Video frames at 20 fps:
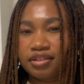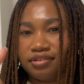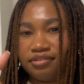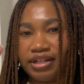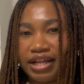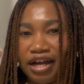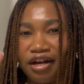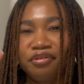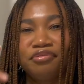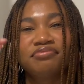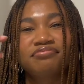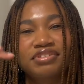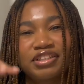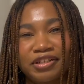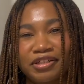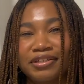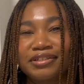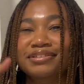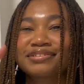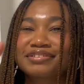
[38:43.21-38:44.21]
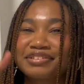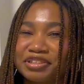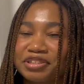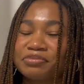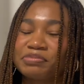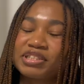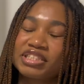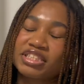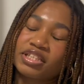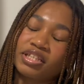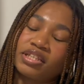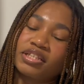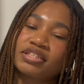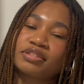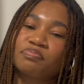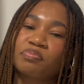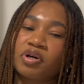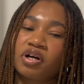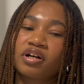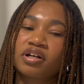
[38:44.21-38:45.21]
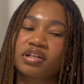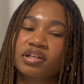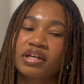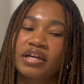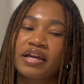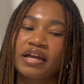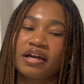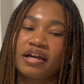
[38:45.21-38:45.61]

now, current Christmas in this book,